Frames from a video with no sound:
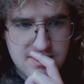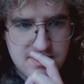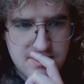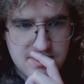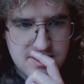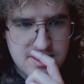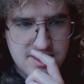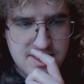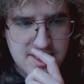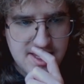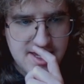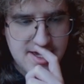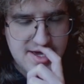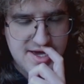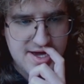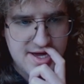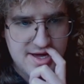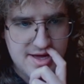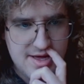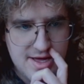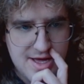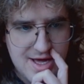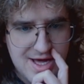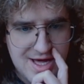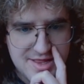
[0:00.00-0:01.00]
Yeah,
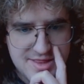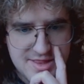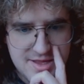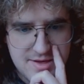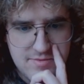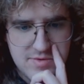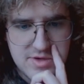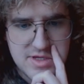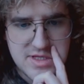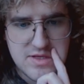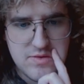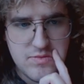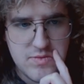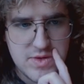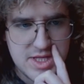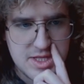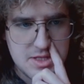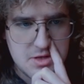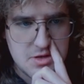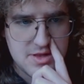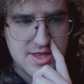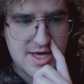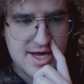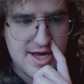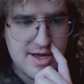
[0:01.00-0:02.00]
I think we
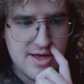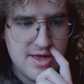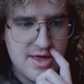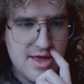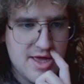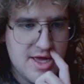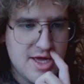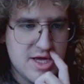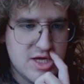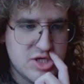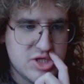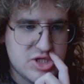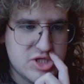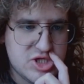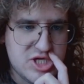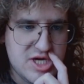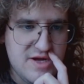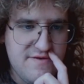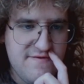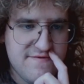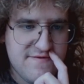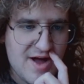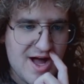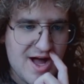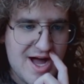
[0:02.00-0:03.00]
do that.
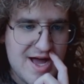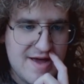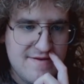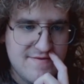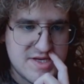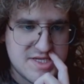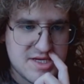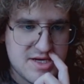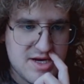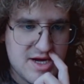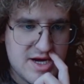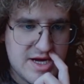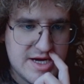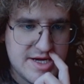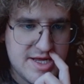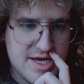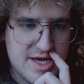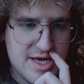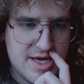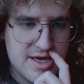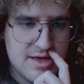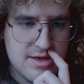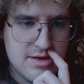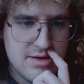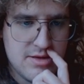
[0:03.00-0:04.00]
G5 is an
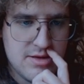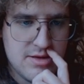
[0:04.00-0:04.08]
idea.